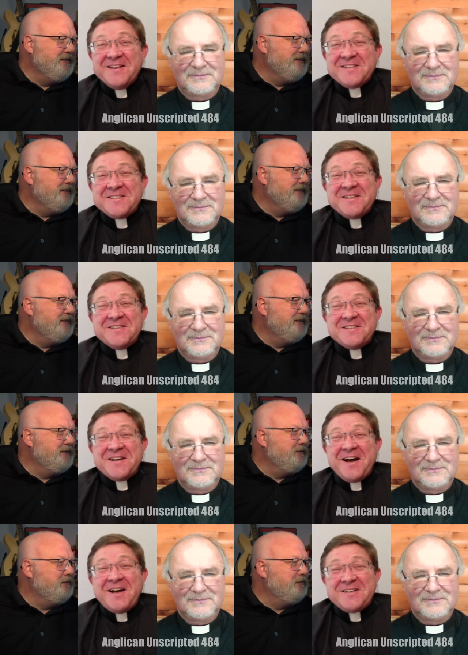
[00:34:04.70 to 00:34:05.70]
Speaker 1: This is
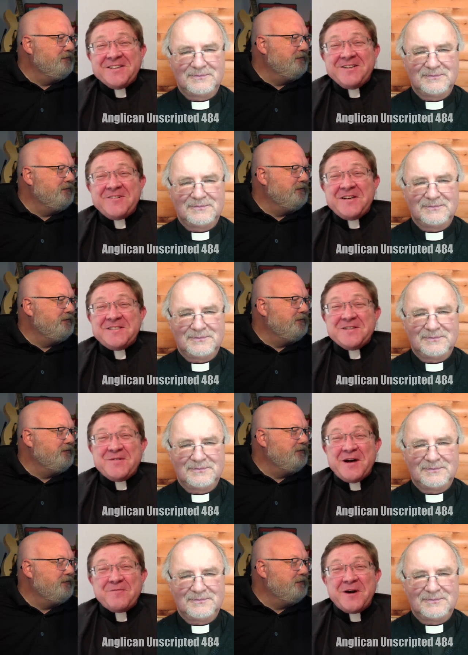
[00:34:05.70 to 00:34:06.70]
actually raised
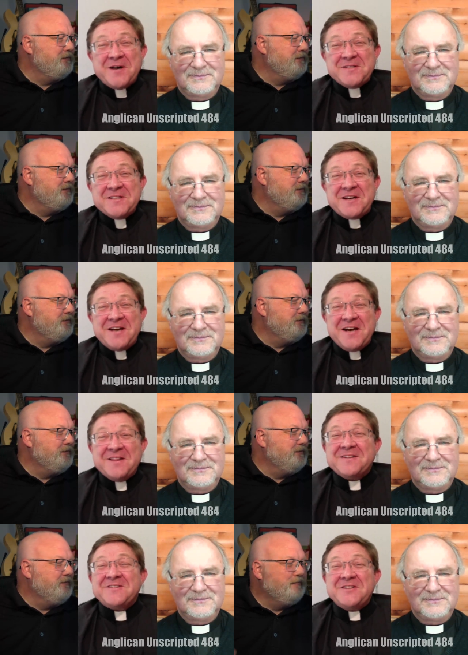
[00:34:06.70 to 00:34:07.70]
some eyebrows in the
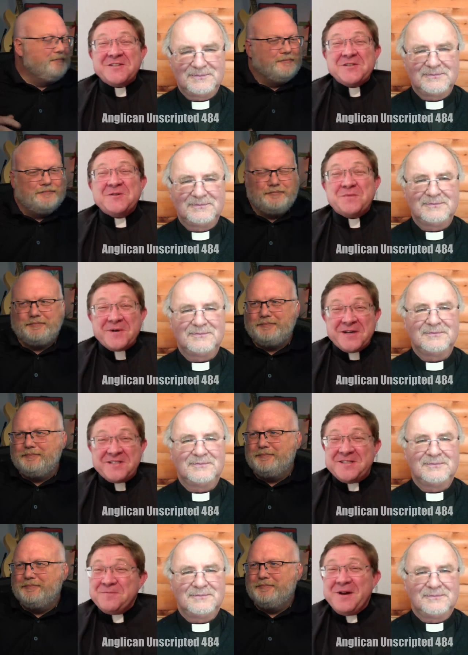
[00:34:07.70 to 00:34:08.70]
Catholic traditional
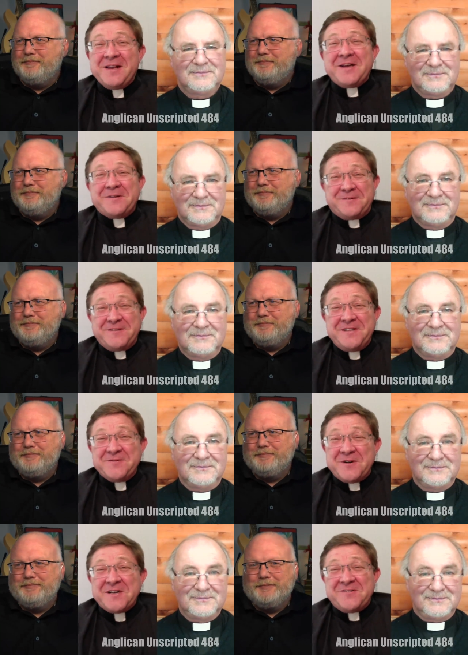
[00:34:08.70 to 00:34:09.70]
press. It's been a lot of
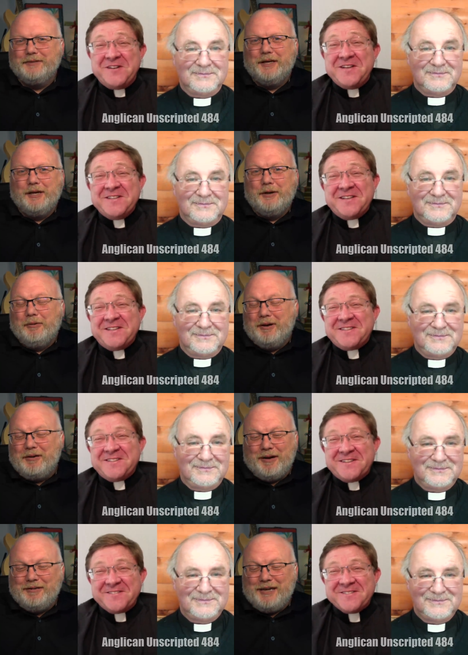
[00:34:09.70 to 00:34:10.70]
fun reading
Speaker 2: that.
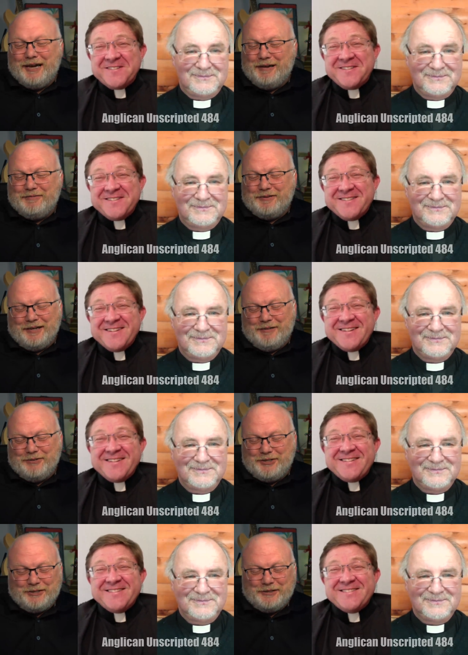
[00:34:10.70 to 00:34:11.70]
Well, yeah, I'm
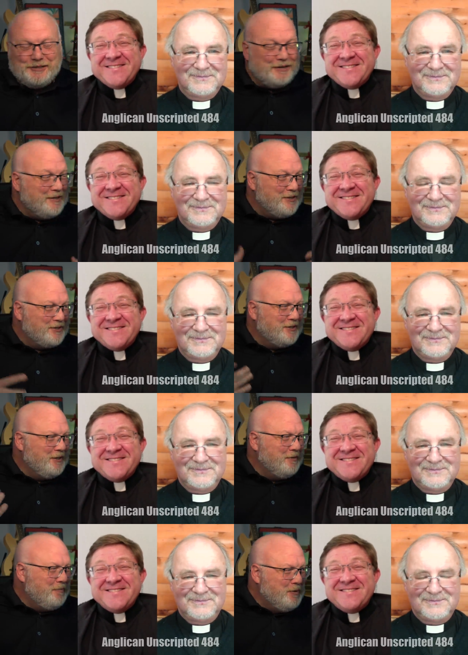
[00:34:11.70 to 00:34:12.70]
sure.
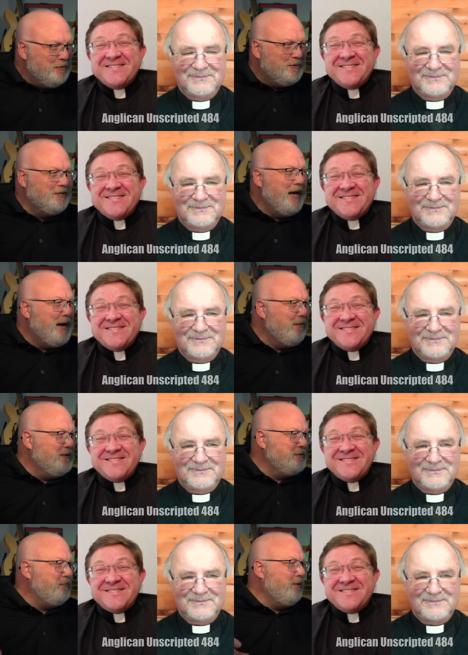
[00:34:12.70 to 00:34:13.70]
The news now
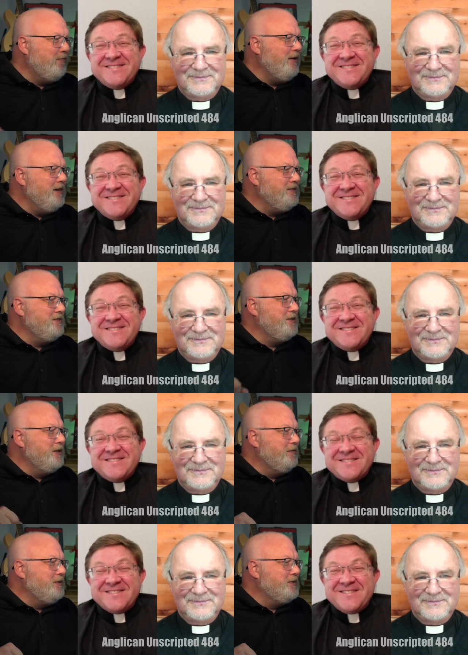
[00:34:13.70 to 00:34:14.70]
is Pope Francis
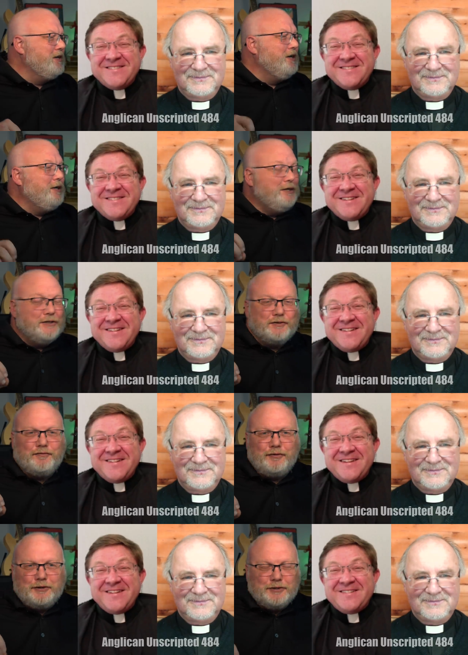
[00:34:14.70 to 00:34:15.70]
delivers his
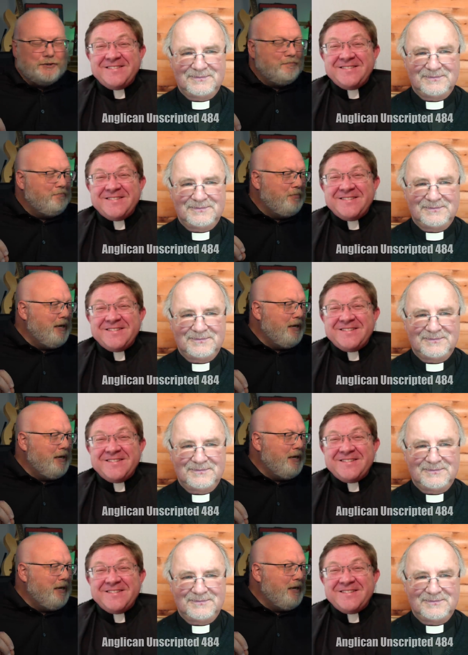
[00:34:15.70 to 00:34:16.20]
first